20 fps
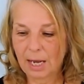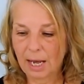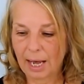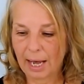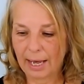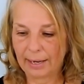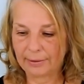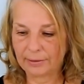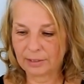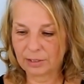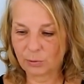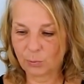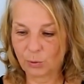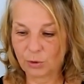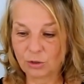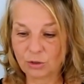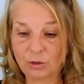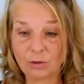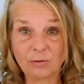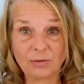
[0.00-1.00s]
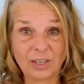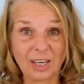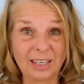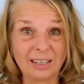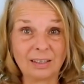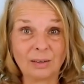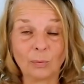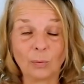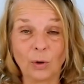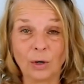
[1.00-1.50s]
And once you've done
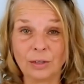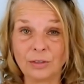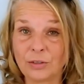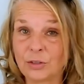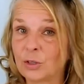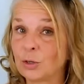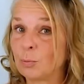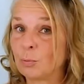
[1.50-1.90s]
it once,